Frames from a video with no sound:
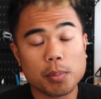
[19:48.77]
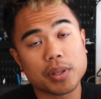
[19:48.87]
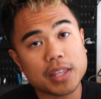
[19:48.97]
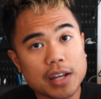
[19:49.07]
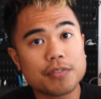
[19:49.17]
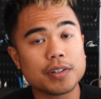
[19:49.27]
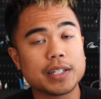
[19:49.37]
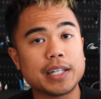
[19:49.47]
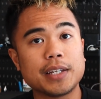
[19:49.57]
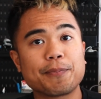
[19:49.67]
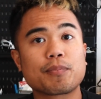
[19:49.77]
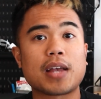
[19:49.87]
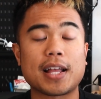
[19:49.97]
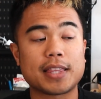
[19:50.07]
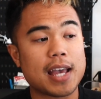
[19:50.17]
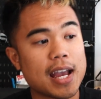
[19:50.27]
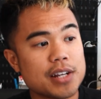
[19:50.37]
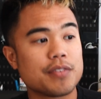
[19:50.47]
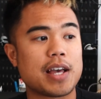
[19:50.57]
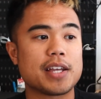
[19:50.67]
But thankfully, at the
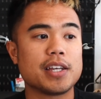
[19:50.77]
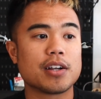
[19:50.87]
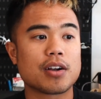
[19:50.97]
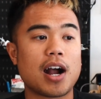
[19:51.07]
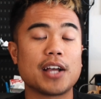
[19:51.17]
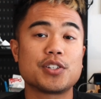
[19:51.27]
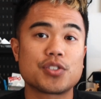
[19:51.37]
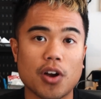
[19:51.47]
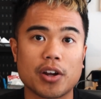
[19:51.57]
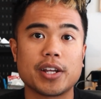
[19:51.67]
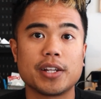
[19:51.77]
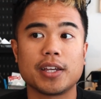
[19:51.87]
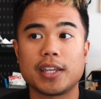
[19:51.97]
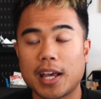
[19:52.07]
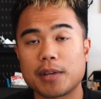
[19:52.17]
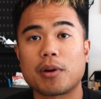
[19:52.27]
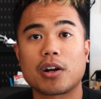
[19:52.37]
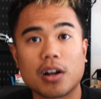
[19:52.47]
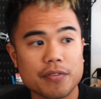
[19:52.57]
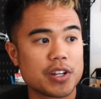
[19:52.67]
end of that year, I started getting my
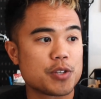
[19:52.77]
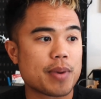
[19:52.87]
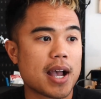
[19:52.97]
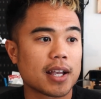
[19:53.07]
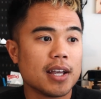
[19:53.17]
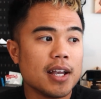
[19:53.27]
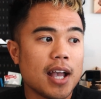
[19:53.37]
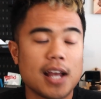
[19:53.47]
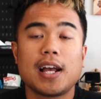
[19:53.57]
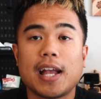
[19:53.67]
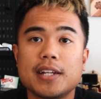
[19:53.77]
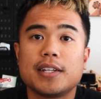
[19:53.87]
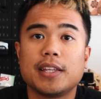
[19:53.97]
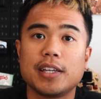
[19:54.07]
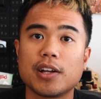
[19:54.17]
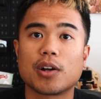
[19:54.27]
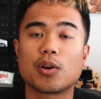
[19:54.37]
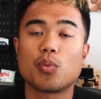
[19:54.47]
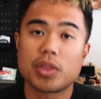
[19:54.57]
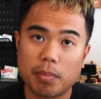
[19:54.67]
confidence back and I ended the
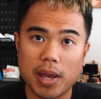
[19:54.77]
year with a